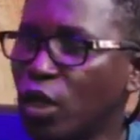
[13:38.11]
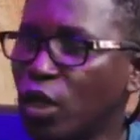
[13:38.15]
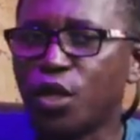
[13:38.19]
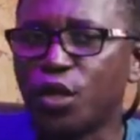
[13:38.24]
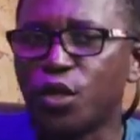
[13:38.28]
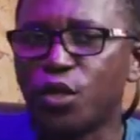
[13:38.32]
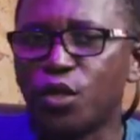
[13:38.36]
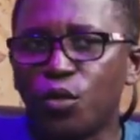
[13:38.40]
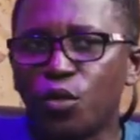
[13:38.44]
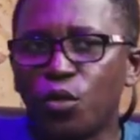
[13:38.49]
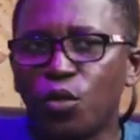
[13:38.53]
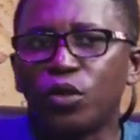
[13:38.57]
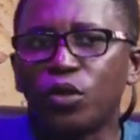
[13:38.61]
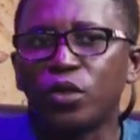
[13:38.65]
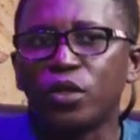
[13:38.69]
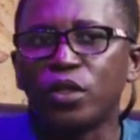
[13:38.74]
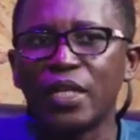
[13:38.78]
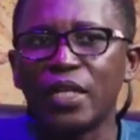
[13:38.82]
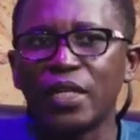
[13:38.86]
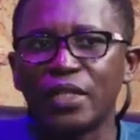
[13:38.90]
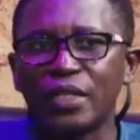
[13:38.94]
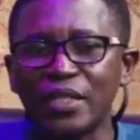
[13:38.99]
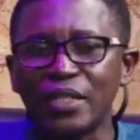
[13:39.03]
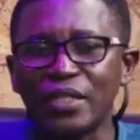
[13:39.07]
You know,
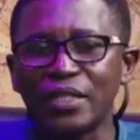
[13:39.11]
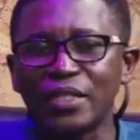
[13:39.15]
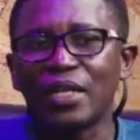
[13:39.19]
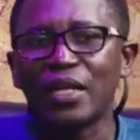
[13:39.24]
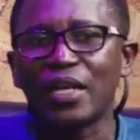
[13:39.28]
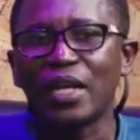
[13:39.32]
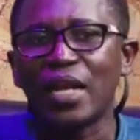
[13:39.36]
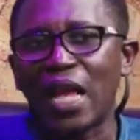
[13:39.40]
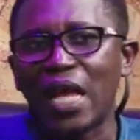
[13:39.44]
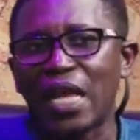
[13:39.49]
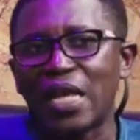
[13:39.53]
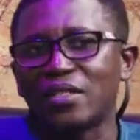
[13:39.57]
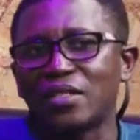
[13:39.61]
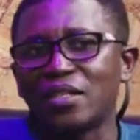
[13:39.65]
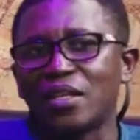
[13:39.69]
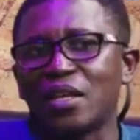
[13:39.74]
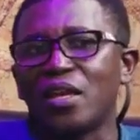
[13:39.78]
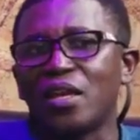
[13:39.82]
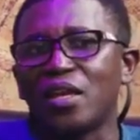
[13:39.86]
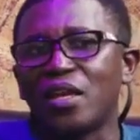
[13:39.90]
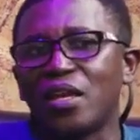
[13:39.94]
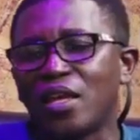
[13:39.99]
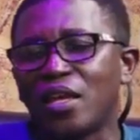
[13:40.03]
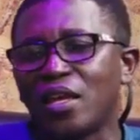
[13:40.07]
this thing has
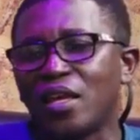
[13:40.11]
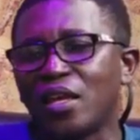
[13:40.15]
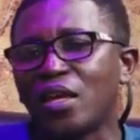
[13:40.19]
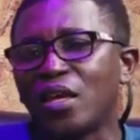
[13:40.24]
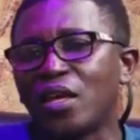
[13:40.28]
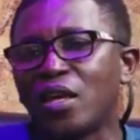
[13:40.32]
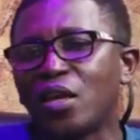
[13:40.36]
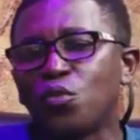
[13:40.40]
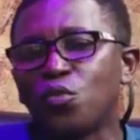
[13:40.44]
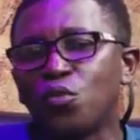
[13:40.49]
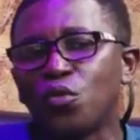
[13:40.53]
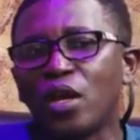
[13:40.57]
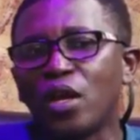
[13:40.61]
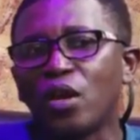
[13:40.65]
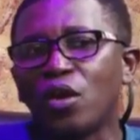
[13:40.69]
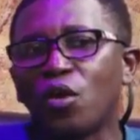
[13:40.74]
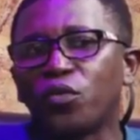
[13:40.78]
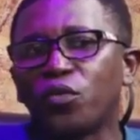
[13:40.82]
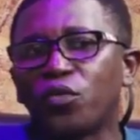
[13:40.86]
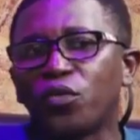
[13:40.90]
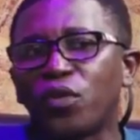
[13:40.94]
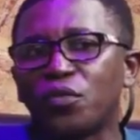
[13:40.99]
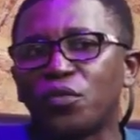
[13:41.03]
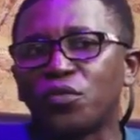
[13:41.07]
a way of
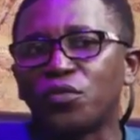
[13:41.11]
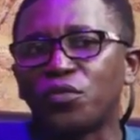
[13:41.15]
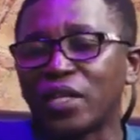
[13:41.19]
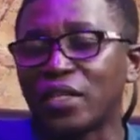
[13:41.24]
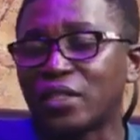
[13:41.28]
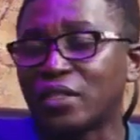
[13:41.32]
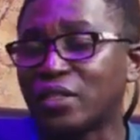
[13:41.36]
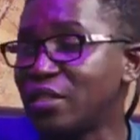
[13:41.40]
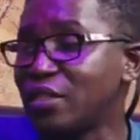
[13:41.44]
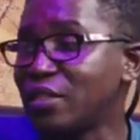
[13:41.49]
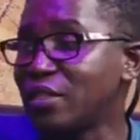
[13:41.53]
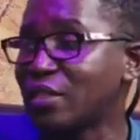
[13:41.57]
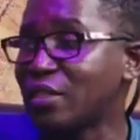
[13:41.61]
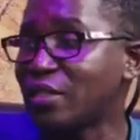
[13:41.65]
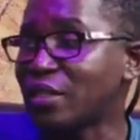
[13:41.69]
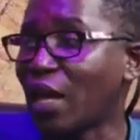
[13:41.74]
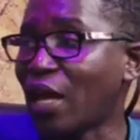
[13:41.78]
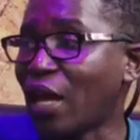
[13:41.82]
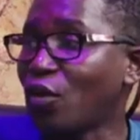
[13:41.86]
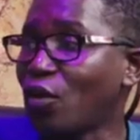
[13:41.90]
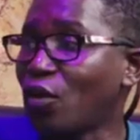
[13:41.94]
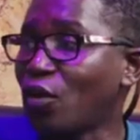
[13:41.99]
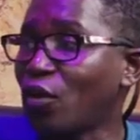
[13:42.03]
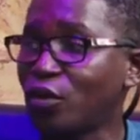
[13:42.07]
affecting the
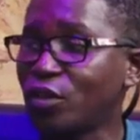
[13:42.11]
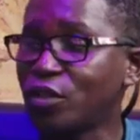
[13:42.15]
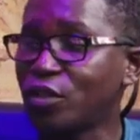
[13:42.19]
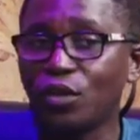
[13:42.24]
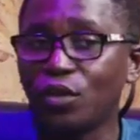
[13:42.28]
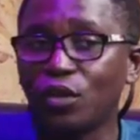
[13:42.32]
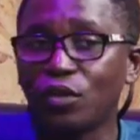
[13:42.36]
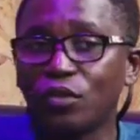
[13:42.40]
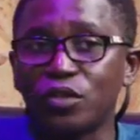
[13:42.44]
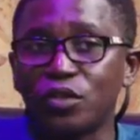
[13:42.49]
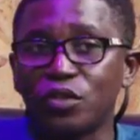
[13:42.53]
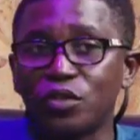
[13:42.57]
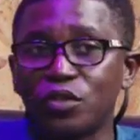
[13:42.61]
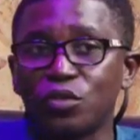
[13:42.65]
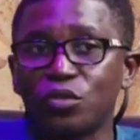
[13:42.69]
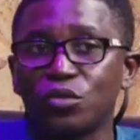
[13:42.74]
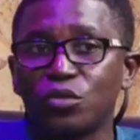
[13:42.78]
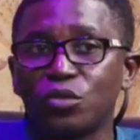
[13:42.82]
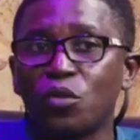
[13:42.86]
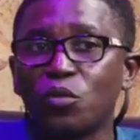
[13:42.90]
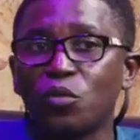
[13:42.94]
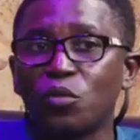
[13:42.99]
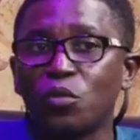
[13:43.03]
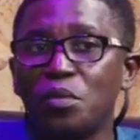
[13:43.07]
psychology of the
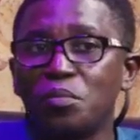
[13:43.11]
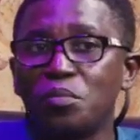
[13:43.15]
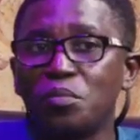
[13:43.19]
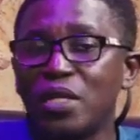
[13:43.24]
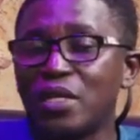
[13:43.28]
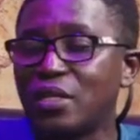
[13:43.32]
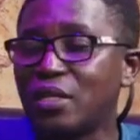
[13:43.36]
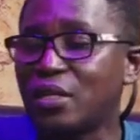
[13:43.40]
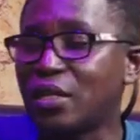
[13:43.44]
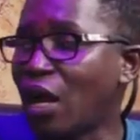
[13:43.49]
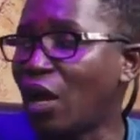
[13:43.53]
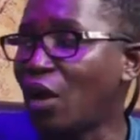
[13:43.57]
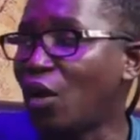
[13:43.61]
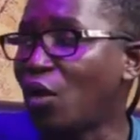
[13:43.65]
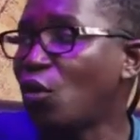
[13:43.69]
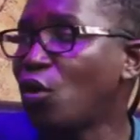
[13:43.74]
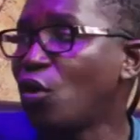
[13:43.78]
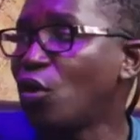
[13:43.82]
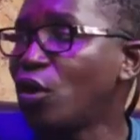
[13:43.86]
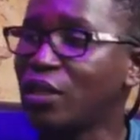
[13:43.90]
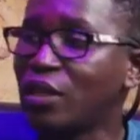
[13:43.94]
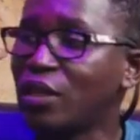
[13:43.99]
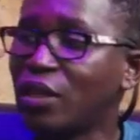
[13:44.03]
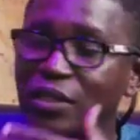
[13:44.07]
children, maybe now or
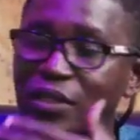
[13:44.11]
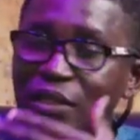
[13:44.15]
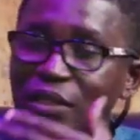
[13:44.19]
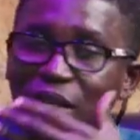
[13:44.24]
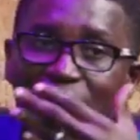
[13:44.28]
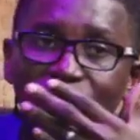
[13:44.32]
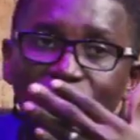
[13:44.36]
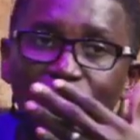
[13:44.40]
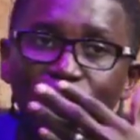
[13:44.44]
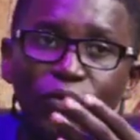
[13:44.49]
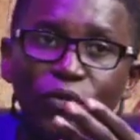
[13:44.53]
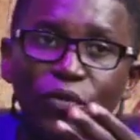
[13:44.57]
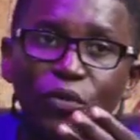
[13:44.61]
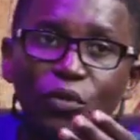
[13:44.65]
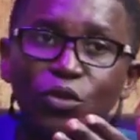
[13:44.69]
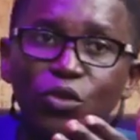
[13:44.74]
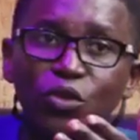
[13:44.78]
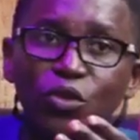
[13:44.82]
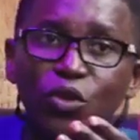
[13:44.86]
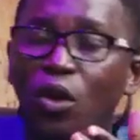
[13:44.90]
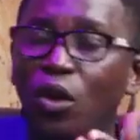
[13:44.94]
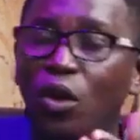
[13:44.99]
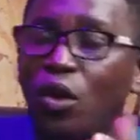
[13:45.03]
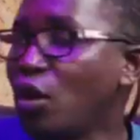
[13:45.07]
later in the
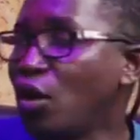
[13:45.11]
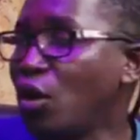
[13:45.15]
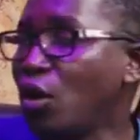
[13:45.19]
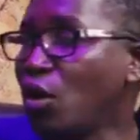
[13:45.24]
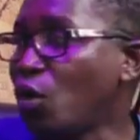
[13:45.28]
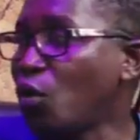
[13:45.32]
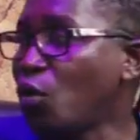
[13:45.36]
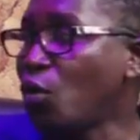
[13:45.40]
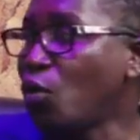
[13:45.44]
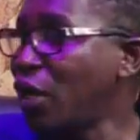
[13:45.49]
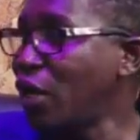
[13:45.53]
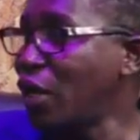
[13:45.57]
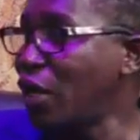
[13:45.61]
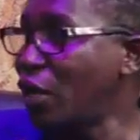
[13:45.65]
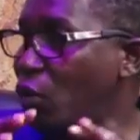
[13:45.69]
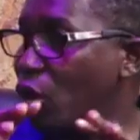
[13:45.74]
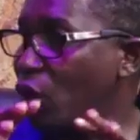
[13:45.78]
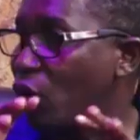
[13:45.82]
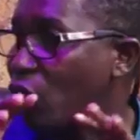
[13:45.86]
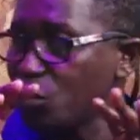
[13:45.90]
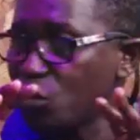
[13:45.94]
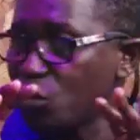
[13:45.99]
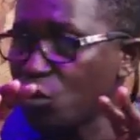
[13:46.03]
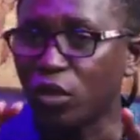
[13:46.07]
future, or when they were
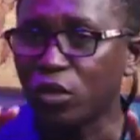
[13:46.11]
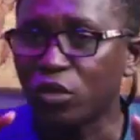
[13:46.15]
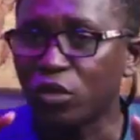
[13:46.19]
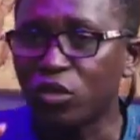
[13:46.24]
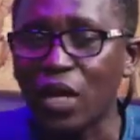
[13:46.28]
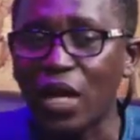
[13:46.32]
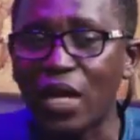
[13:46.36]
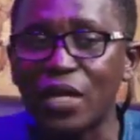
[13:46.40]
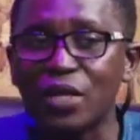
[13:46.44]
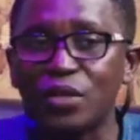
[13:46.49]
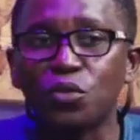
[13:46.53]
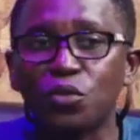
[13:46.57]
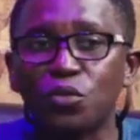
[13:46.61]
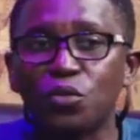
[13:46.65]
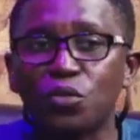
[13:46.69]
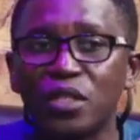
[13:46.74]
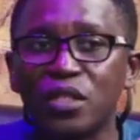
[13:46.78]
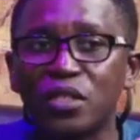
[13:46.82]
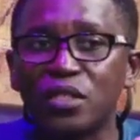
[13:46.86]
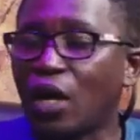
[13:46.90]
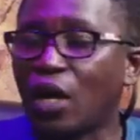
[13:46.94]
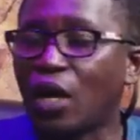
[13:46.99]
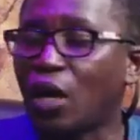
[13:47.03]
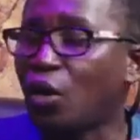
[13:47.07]
also trying to raise
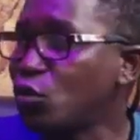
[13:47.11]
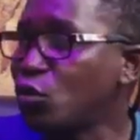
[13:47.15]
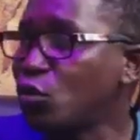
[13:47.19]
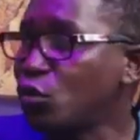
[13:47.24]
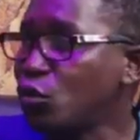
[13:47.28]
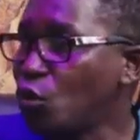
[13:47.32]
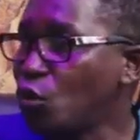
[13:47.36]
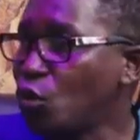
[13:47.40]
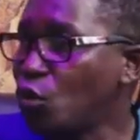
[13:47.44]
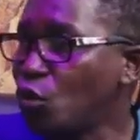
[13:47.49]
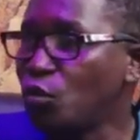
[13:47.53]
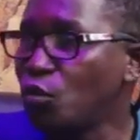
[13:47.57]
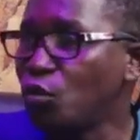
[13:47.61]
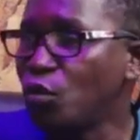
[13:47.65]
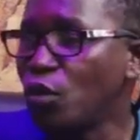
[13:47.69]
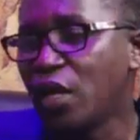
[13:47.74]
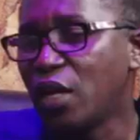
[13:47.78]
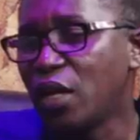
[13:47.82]
their own home,